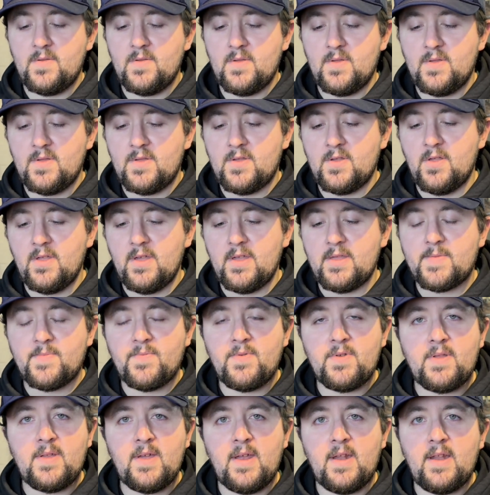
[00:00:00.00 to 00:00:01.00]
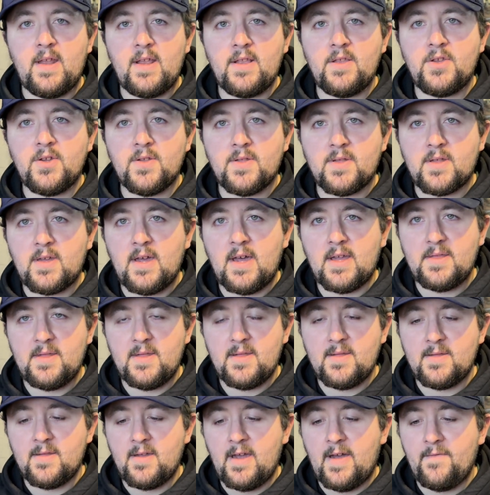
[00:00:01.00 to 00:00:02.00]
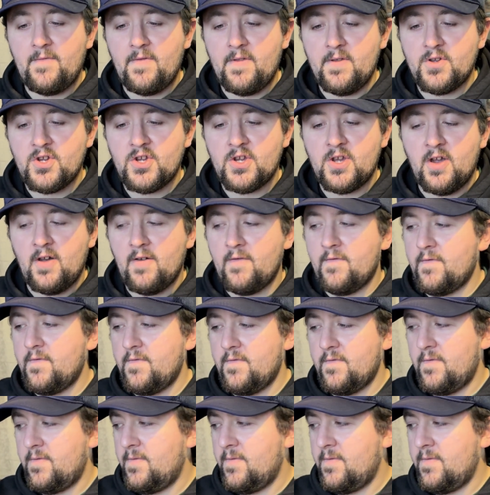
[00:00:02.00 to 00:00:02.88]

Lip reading: So let's pretend I just got this off the shelf.